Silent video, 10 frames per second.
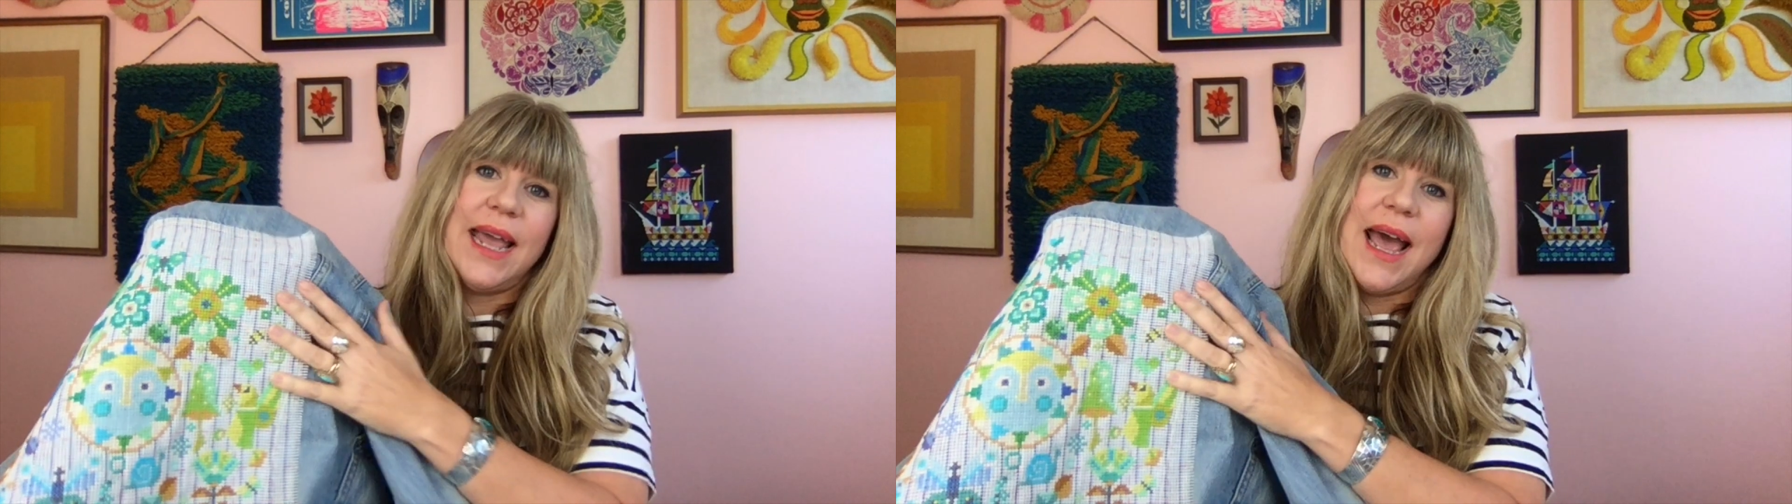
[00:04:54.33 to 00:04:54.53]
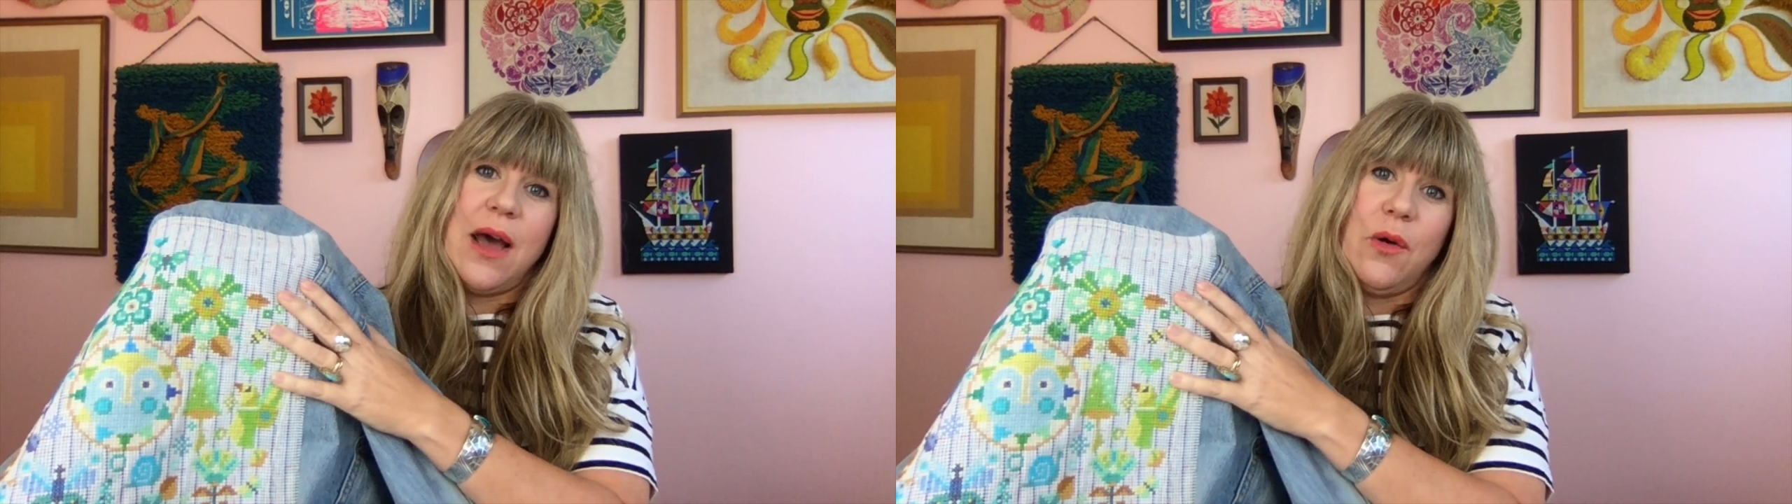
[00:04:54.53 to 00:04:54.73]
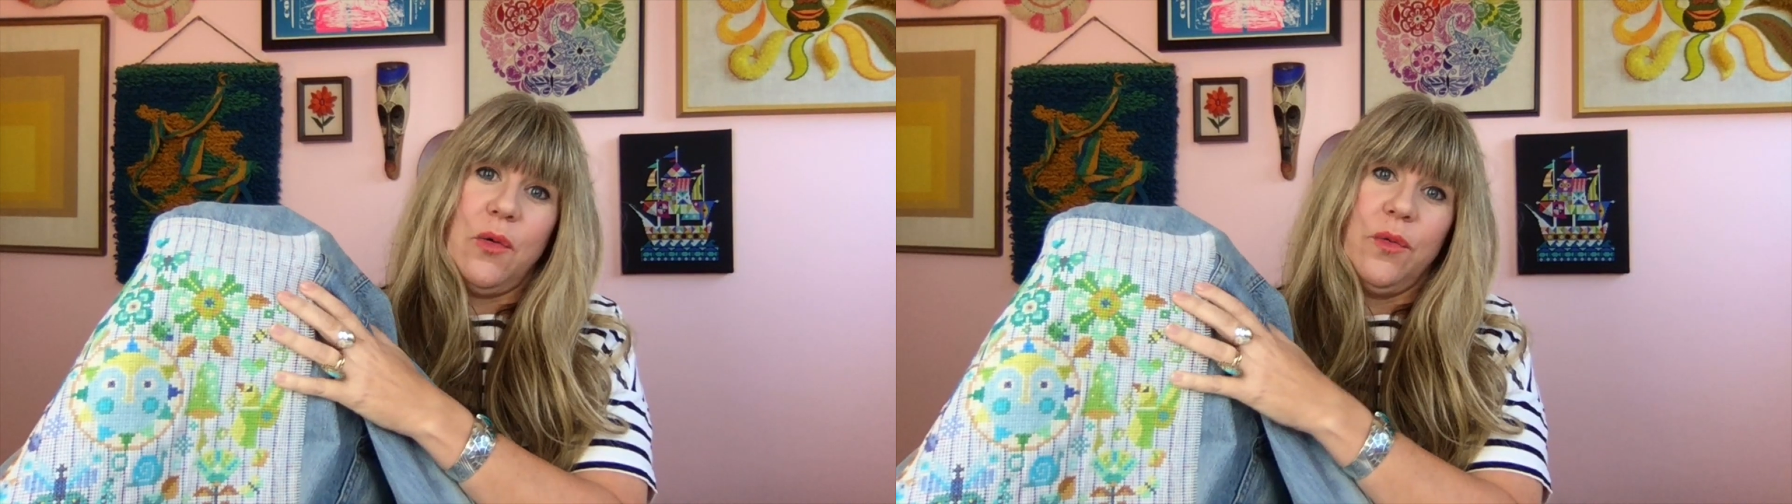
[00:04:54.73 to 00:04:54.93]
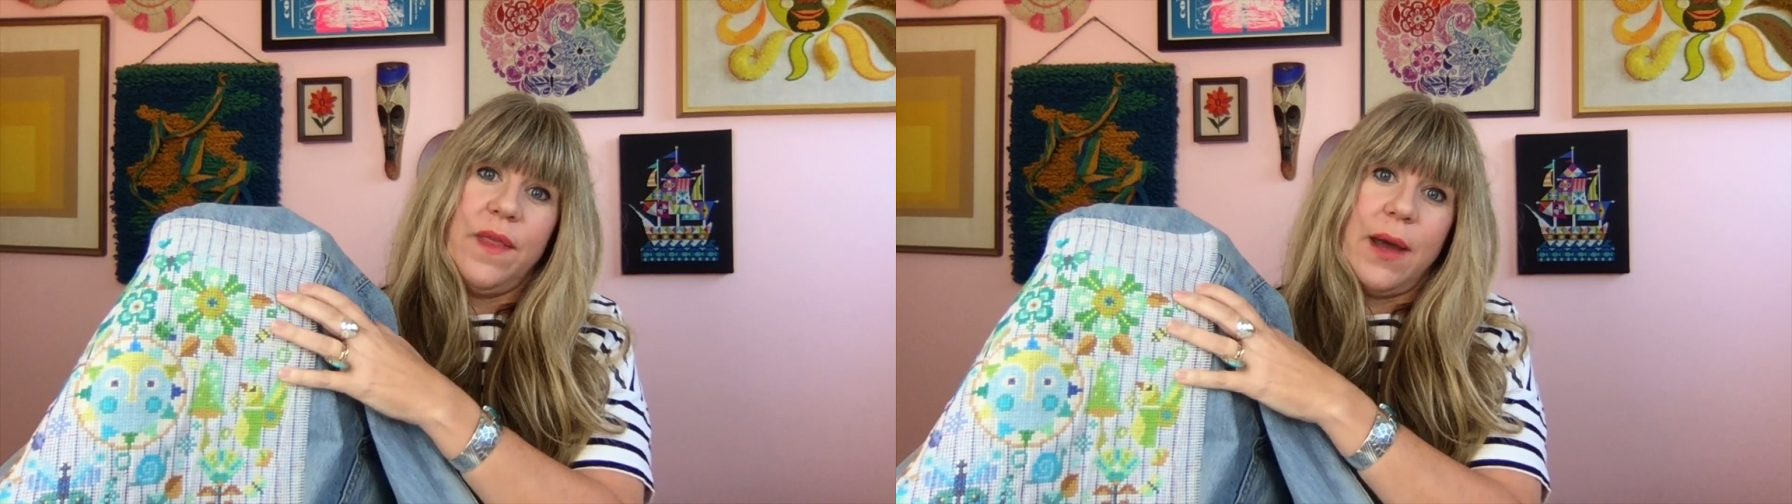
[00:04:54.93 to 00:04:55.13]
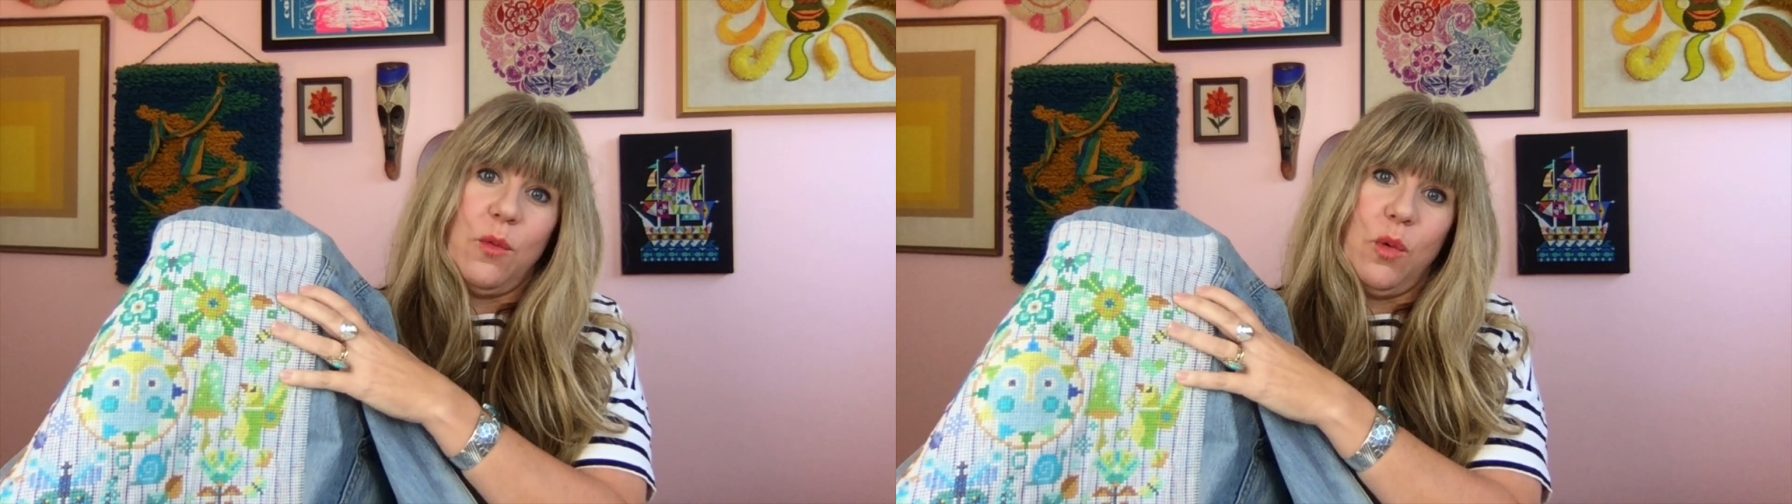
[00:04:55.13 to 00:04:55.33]
how
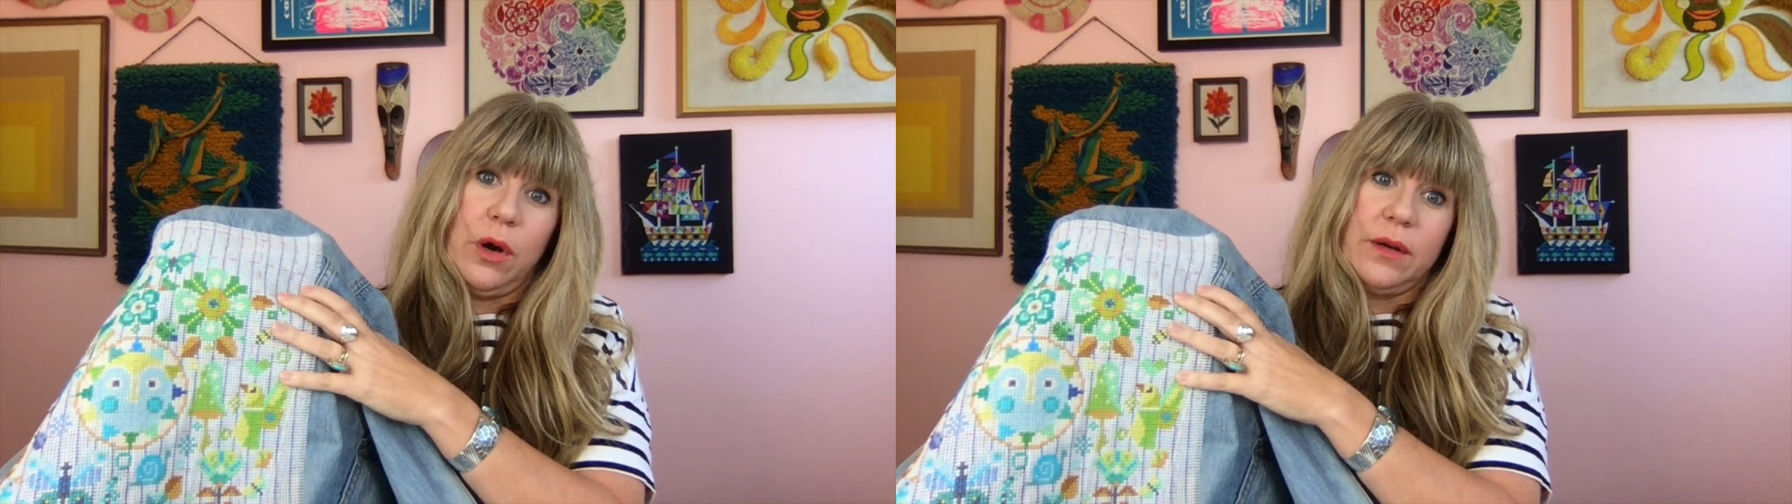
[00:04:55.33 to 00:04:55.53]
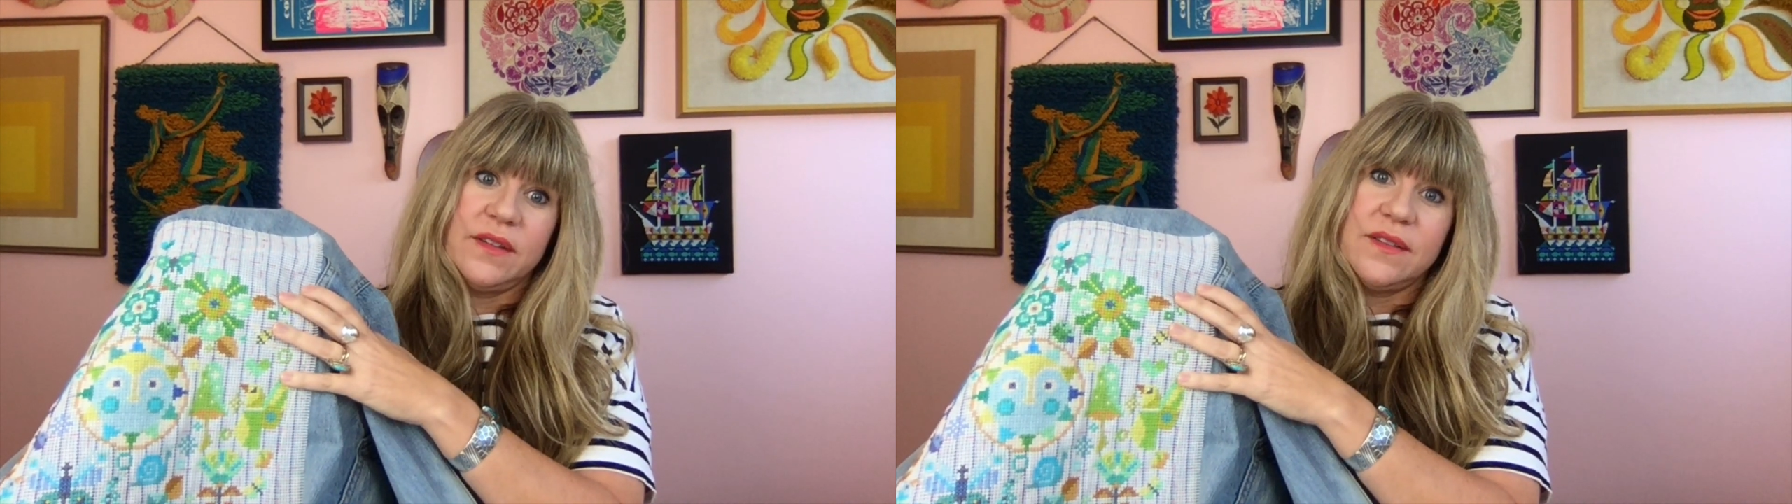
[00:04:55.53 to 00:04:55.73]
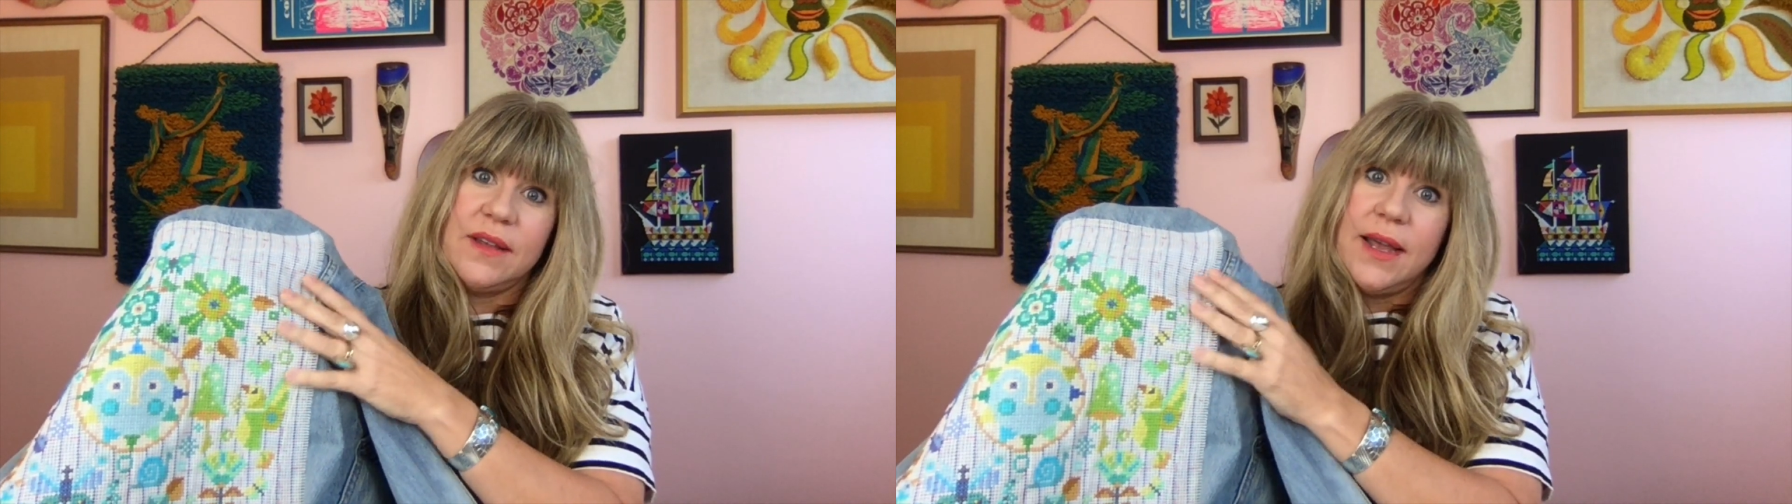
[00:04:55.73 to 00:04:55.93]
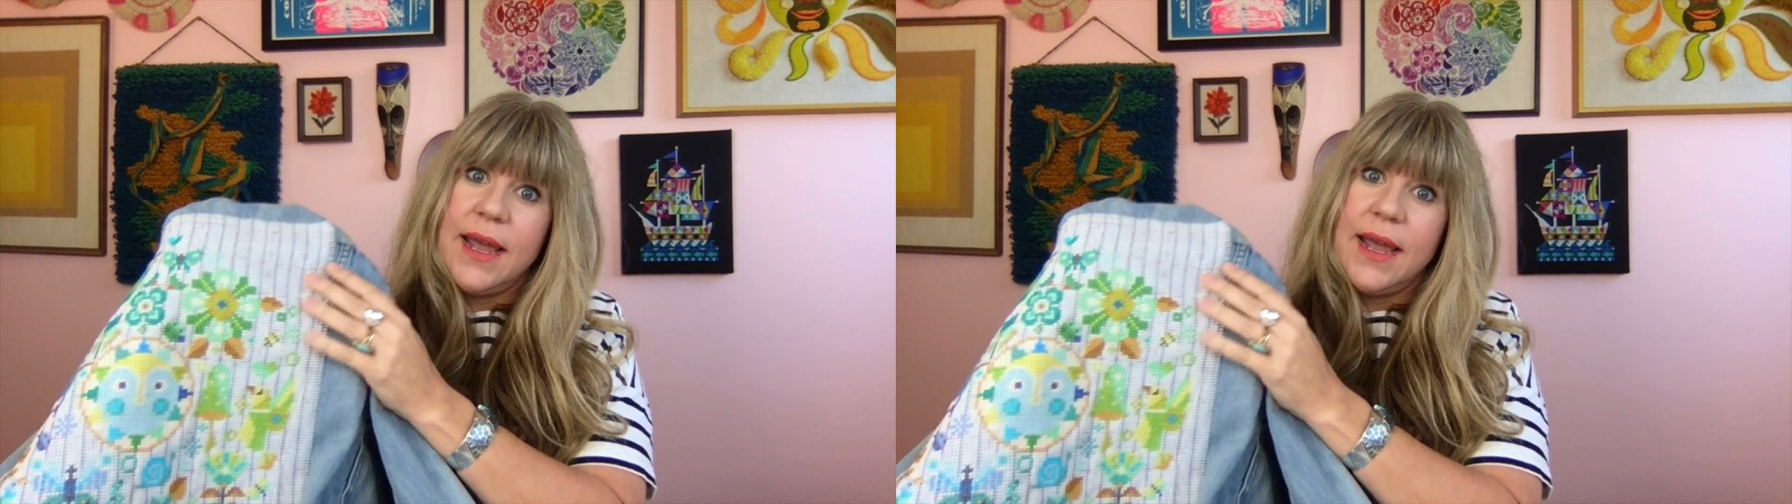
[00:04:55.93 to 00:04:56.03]
that works.